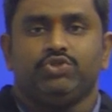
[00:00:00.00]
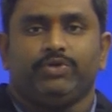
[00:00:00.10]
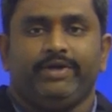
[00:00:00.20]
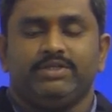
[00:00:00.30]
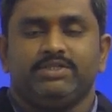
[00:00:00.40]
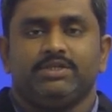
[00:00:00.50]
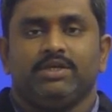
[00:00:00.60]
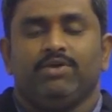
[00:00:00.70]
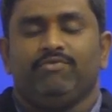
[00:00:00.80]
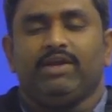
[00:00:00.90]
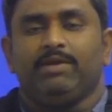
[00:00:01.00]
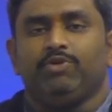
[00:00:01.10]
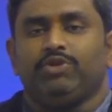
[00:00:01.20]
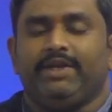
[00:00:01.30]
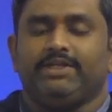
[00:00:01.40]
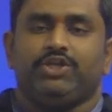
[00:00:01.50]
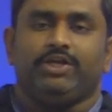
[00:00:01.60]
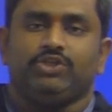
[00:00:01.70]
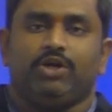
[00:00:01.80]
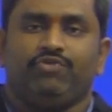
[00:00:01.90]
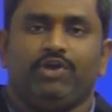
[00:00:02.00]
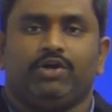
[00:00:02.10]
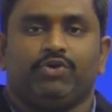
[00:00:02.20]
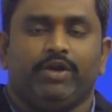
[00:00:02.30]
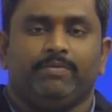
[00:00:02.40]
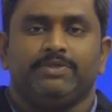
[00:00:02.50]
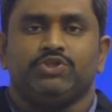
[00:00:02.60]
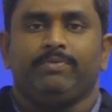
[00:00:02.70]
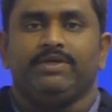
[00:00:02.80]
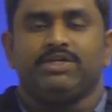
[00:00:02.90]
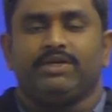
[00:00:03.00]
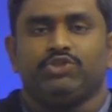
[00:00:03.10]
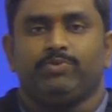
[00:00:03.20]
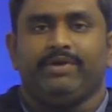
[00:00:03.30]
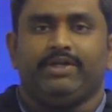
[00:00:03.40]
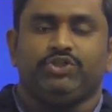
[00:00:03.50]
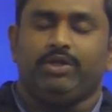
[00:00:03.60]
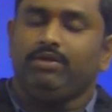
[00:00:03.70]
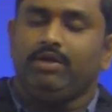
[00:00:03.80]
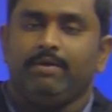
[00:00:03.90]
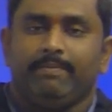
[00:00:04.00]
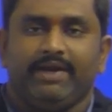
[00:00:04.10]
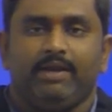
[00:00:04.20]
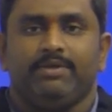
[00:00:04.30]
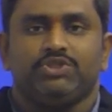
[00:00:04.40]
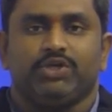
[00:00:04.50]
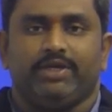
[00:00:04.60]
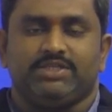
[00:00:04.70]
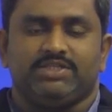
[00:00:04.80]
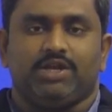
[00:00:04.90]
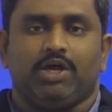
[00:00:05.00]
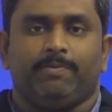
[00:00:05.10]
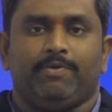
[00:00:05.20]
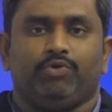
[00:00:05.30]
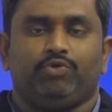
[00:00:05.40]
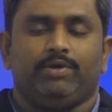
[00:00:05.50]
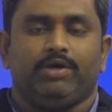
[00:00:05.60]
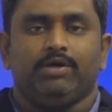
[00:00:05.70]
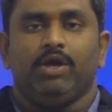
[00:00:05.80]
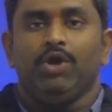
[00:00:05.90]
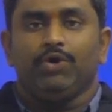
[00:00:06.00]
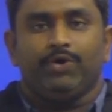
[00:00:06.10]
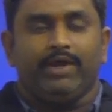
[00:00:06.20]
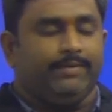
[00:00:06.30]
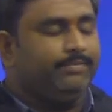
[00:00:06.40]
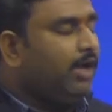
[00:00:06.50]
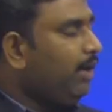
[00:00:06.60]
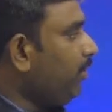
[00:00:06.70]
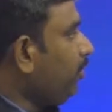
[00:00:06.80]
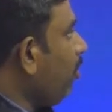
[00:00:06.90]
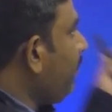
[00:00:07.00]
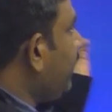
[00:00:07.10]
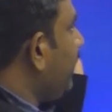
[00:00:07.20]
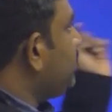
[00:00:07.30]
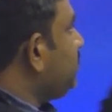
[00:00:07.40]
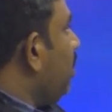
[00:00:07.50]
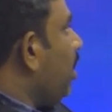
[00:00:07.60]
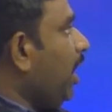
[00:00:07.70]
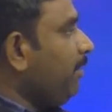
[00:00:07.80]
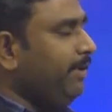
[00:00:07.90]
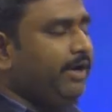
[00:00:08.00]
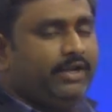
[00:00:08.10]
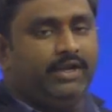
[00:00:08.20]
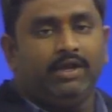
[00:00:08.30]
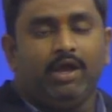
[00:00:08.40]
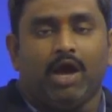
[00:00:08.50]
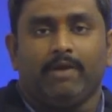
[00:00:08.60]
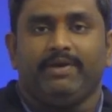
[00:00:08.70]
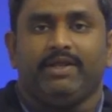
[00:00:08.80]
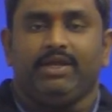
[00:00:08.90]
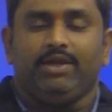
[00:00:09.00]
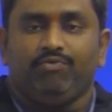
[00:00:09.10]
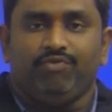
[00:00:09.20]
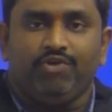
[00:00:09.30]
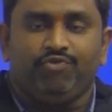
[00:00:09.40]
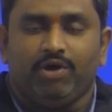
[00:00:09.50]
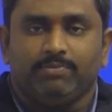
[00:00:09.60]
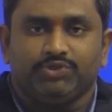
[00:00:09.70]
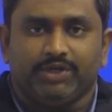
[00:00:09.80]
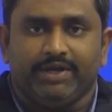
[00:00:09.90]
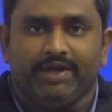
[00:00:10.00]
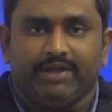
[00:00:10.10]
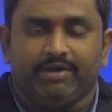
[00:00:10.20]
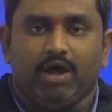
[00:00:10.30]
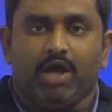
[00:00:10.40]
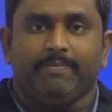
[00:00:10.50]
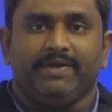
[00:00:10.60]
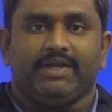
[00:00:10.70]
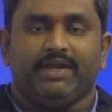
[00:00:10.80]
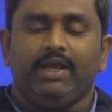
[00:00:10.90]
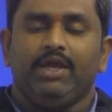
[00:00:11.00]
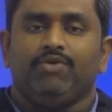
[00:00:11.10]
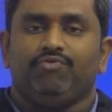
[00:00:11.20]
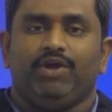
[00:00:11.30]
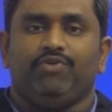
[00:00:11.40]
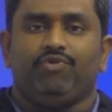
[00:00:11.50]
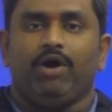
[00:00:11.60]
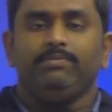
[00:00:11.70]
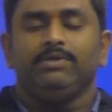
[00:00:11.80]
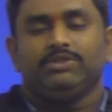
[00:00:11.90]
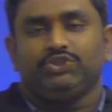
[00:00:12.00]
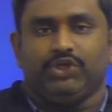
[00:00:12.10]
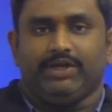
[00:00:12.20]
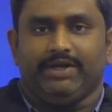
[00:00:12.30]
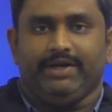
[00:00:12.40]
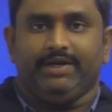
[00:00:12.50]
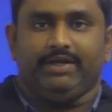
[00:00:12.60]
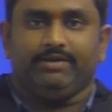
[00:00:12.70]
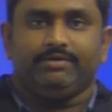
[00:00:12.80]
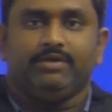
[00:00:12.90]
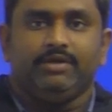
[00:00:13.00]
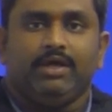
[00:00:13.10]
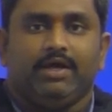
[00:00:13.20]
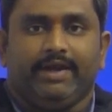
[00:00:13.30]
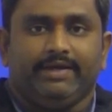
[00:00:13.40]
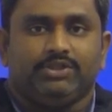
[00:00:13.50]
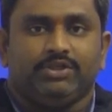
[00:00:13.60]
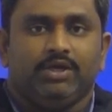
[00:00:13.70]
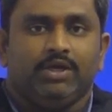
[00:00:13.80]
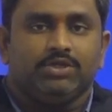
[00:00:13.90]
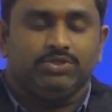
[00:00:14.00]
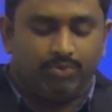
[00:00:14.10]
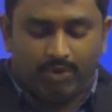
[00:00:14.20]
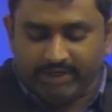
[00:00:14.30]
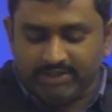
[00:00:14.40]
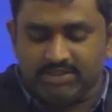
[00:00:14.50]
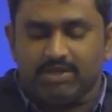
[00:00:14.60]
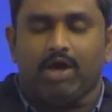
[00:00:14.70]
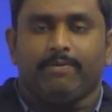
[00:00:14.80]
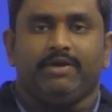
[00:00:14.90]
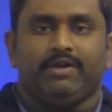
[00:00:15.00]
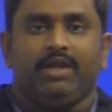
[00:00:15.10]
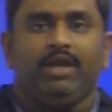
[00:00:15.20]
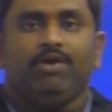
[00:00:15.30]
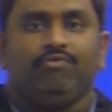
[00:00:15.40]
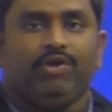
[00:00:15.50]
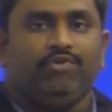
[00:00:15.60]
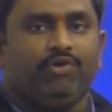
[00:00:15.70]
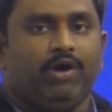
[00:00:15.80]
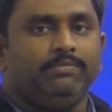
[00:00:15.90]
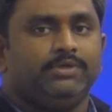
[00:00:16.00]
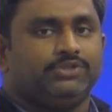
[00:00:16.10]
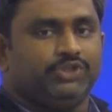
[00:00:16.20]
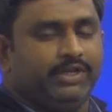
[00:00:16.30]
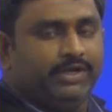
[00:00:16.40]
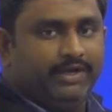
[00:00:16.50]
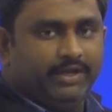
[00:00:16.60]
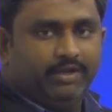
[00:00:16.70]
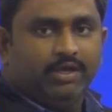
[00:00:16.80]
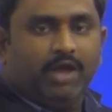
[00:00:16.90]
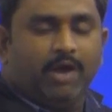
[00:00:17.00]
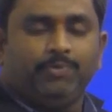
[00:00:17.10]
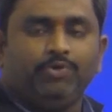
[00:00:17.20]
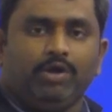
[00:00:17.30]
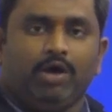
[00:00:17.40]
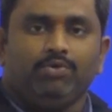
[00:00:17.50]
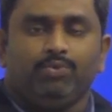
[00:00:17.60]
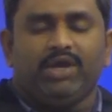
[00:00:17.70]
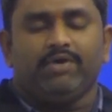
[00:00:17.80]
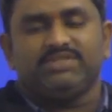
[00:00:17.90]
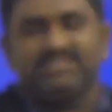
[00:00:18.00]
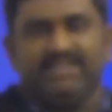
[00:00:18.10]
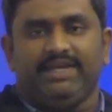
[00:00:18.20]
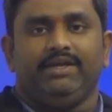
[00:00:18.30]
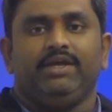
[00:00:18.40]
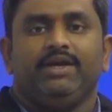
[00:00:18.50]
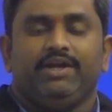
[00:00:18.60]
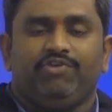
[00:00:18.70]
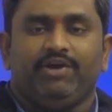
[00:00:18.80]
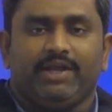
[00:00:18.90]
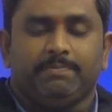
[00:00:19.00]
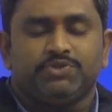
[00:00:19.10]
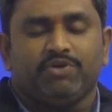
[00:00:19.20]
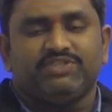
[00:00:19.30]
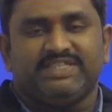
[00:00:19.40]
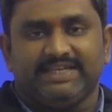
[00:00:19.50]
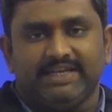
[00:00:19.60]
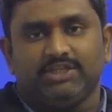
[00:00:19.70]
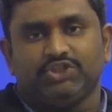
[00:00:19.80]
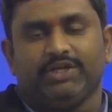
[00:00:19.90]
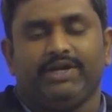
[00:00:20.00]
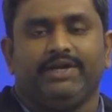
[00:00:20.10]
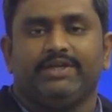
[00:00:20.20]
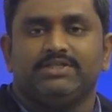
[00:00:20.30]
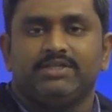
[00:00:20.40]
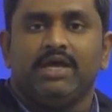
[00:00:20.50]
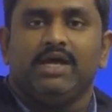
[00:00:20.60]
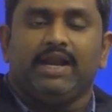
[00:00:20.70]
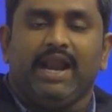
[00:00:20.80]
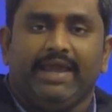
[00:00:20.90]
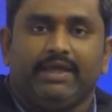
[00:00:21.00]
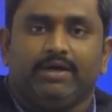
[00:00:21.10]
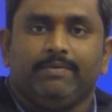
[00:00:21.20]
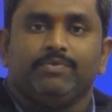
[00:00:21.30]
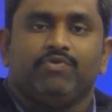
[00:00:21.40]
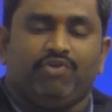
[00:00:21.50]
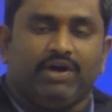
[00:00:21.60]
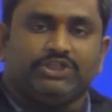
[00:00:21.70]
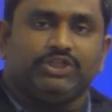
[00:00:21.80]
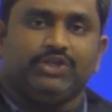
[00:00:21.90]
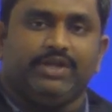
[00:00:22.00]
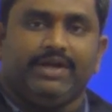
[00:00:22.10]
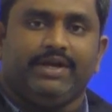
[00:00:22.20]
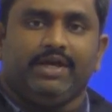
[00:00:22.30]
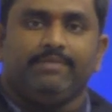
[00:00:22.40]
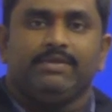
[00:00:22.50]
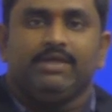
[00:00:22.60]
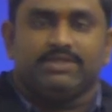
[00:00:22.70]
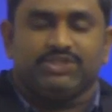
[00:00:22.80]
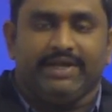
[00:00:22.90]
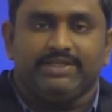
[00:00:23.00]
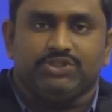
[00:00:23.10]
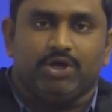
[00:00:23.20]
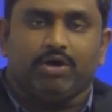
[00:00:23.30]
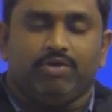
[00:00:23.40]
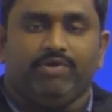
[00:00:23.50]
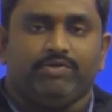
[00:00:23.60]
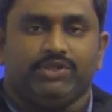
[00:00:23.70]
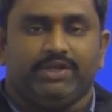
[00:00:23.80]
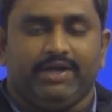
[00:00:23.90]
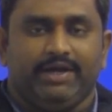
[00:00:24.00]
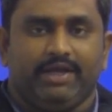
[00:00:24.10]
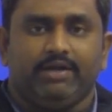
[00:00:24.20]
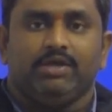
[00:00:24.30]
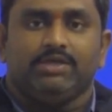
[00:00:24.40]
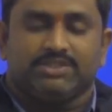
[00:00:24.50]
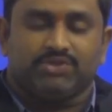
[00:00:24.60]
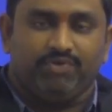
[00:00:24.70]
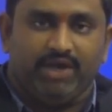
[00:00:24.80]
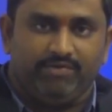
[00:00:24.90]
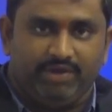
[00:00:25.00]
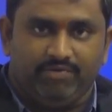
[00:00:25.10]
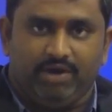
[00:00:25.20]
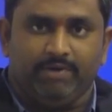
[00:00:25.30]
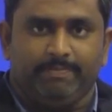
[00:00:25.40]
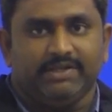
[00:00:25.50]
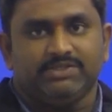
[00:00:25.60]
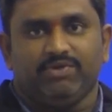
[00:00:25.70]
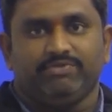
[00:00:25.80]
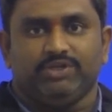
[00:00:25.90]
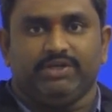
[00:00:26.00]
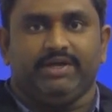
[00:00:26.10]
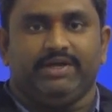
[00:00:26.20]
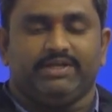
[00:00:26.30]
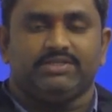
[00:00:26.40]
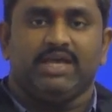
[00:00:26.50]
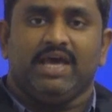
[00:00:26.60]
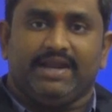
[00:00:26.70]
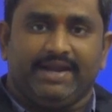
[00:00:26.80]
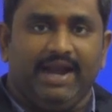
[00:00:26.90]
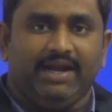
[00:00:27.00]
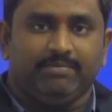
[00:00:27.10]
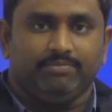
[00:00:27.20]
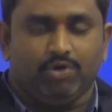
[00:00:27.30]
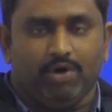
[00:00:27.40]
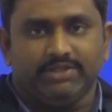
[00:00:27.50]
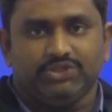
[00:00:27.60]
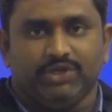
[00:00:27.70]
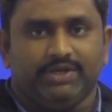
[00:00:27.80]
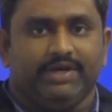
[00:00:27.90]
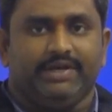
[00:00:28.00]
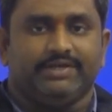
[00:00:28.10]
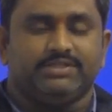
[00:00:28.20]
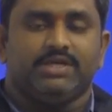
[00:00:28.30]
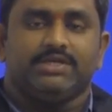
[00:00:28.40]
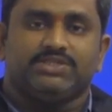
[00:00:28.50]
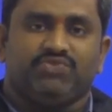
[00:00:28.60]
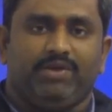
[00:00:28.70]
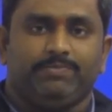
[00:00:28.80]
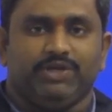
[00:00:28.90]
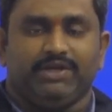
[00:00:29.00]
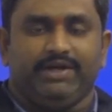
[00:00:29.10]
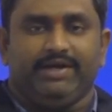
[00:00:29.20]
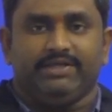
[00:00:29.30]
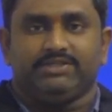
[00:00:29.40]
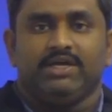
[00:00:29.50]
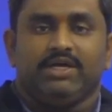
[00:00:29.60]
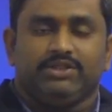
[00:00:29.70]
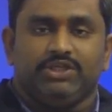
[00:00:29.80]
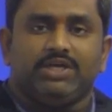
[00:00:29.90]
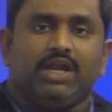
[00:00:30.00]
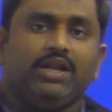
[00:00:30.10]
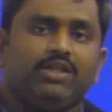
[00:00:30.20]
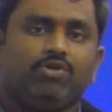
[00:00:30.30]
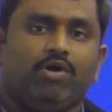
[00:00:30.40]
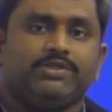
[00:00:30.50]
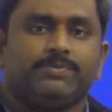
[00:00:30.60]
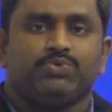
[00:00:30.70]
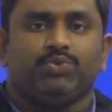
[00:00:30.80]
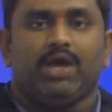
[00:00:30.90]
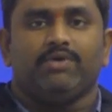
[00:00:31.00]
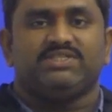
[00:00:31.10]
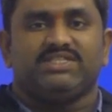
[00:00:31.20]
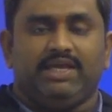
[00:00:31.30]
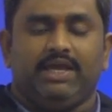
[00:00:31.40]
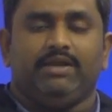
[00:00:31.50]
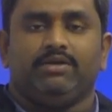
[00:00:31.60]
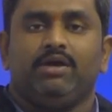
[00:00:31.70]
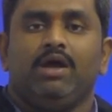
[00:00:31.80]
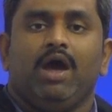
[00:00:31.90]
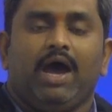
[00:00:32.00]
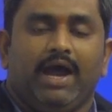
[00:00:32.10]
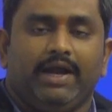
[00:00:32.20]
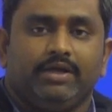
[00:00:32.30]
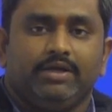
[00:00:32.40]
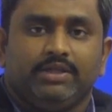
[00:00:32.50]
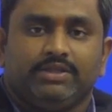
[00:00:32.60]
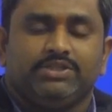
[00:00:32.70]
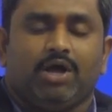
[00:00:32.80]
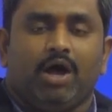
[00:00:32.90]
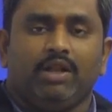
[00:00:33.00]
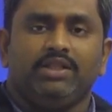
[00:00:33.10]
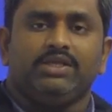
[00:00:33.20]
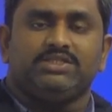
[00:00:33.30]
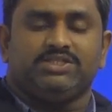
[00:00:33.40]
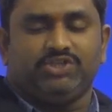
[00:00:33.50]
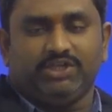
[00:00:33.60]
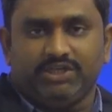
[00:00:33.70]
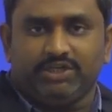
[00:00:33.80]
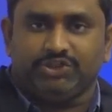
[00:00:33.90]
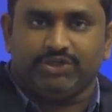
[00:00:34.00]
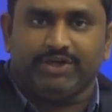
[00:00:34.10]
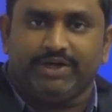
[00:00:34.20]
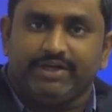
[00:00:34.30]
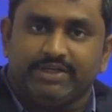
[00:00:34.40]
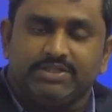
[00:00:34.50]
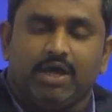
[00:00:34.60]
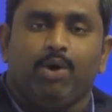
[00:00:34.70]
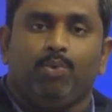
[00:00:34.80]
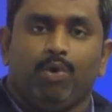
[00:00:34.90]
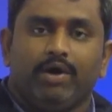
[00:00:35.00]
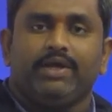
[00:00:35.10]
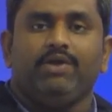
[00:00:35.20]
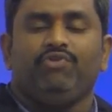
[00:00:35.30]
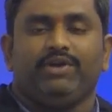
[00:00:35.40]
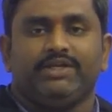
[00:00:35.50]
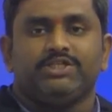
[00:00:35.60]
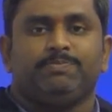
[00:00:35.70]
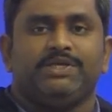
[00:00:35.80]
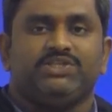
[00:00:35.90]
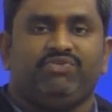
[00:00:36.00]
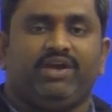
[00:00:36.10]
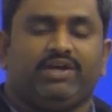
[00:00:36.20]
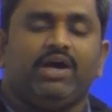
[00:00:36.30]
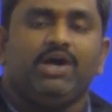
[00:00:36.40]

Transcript: students. Welcome to the next lecture of Electronic Measurements and Instrumentation. My name is T.S.S. Nagamohan Kumar. Today, our topic is Arbitrary Waveform Generator. Arbitrary Waveform Generator. Right. So, what is this Arbitrary Waveform Generator? Up to now, we have seen different types of signal generators like function generator, sinusoidal wave generator, square wave and pulse wave generators, random noise generators, sweep generators. These are all the concepts we have seen, and these are all the signal generators are working for a specific